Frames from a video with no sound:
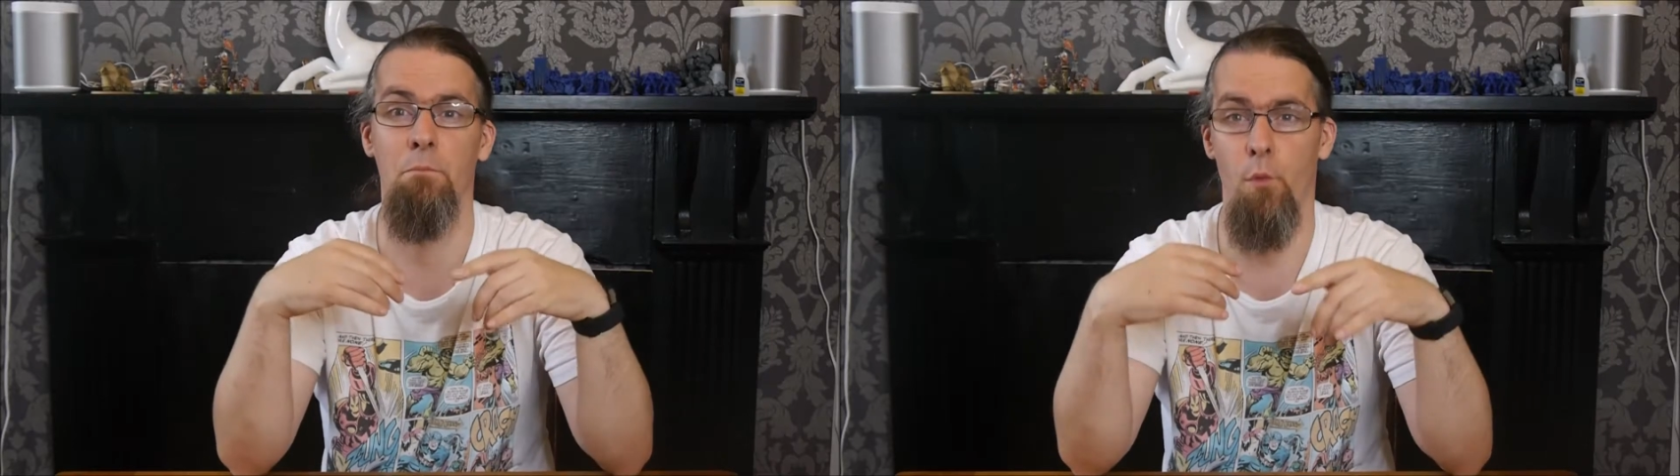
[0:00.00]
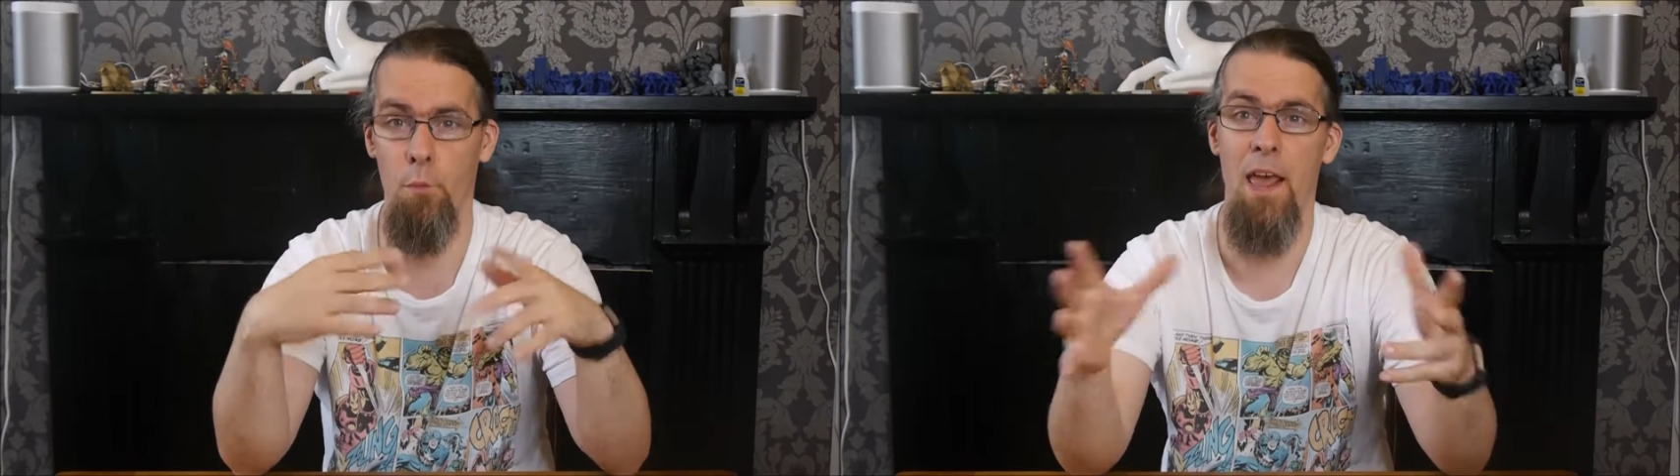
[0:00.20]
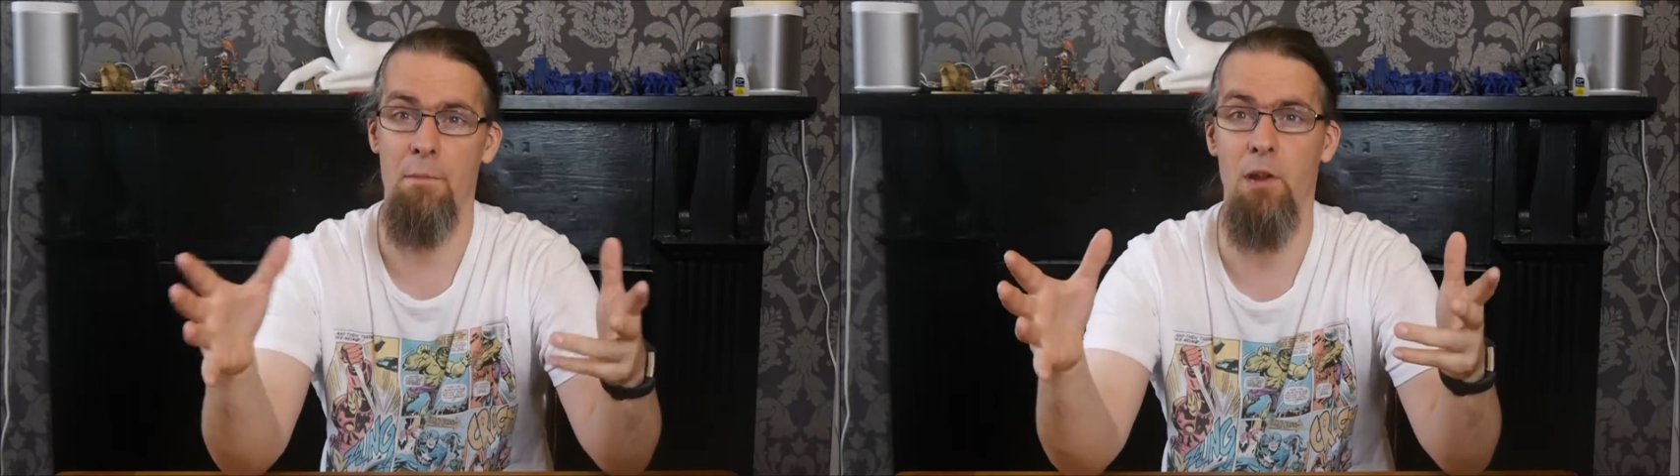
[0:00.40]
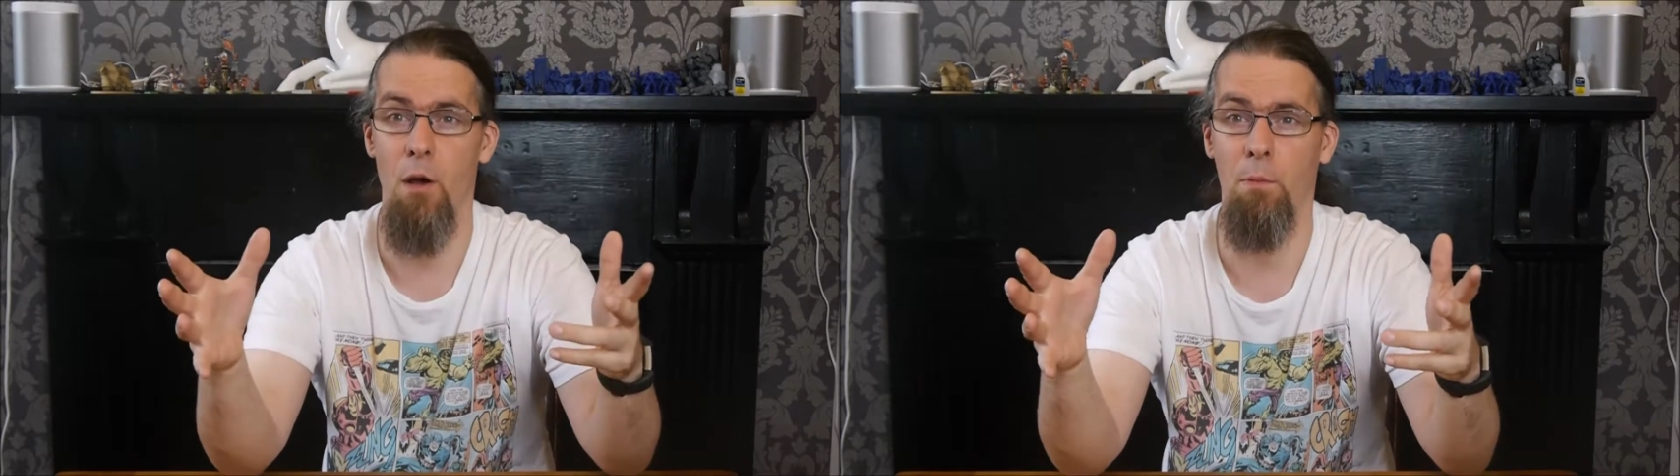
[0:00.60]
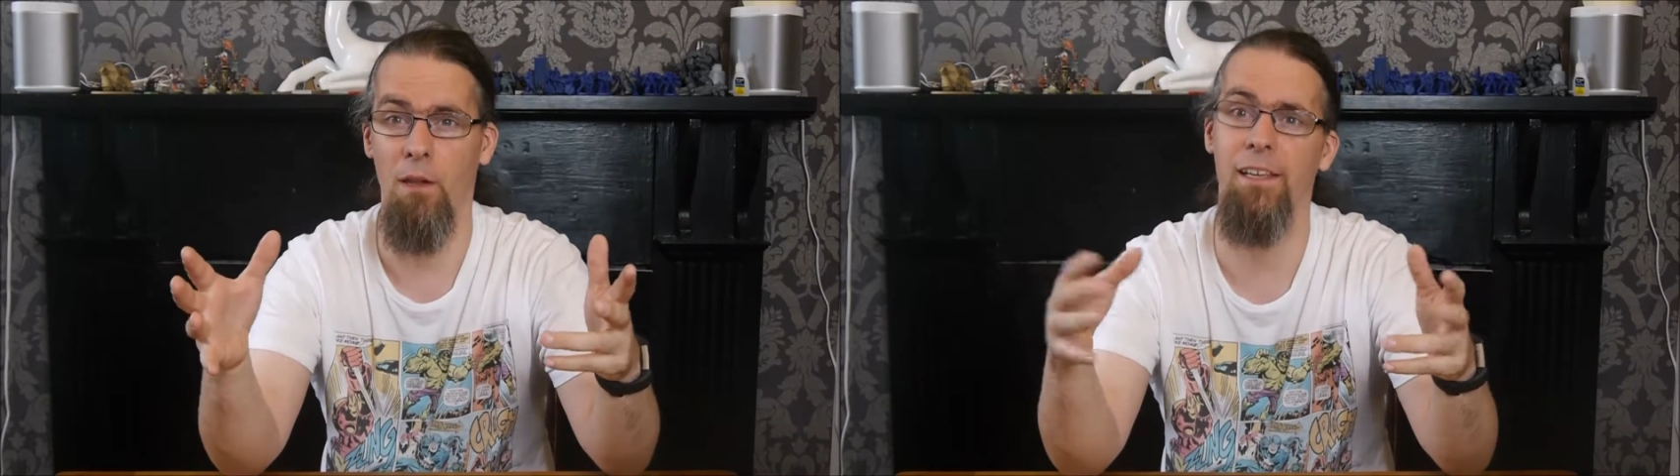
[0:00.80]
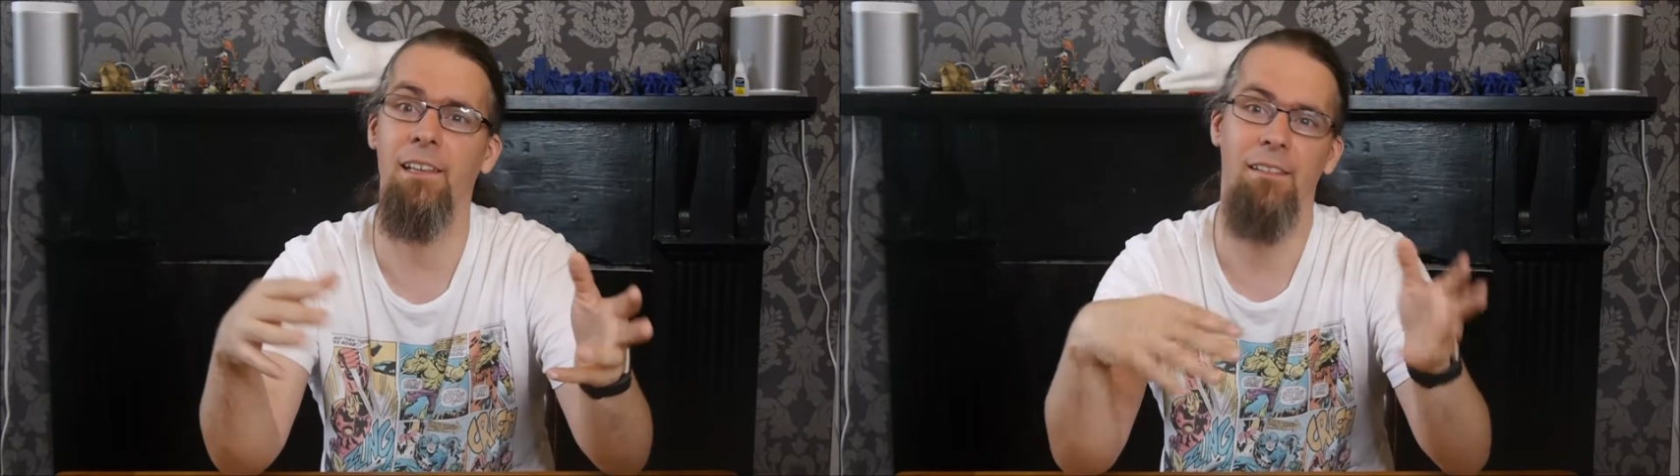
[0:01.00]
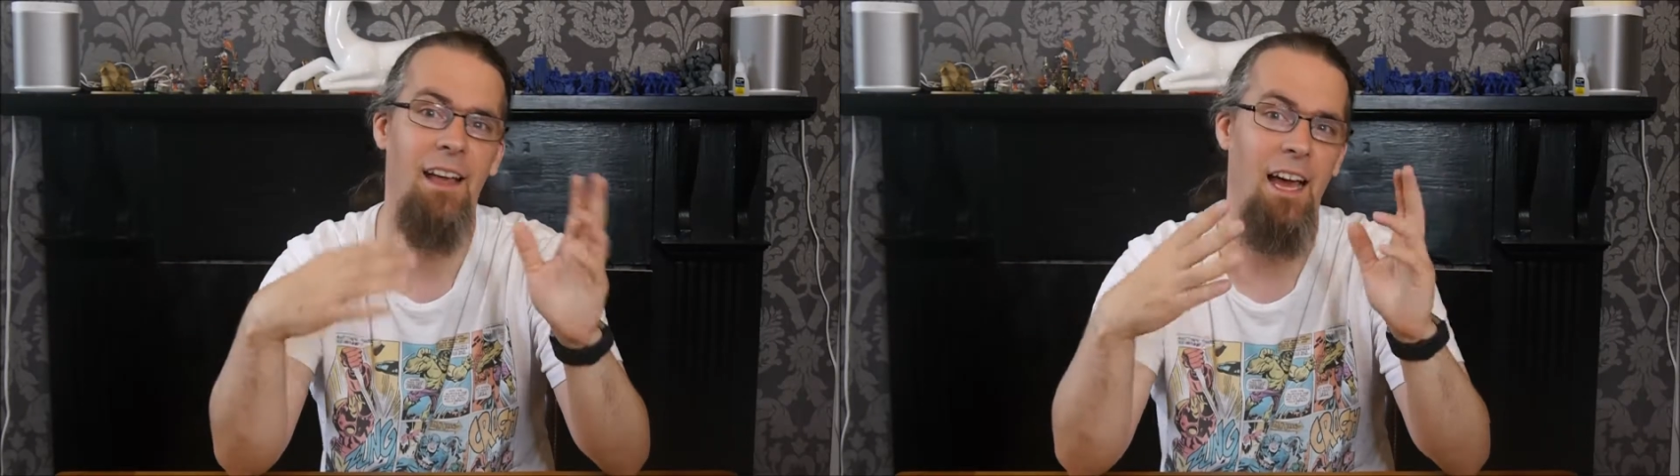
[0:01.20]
but play Monopoly,